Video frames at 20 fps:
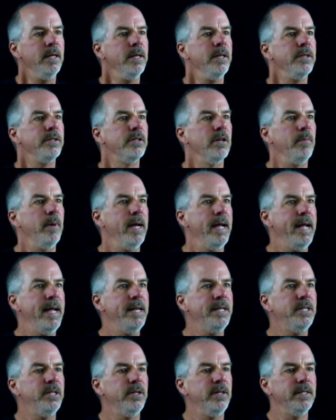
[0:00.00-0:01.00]
So my
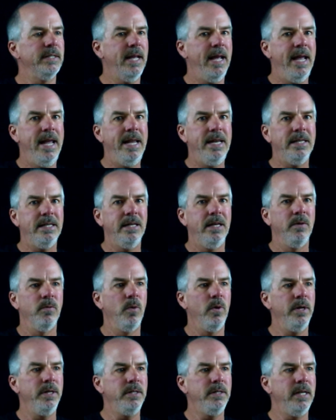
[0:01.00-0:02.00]
answer is 8 and
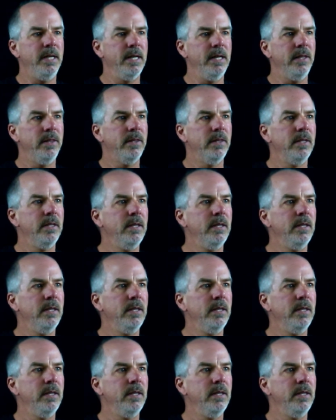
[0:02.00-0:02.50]
1/10.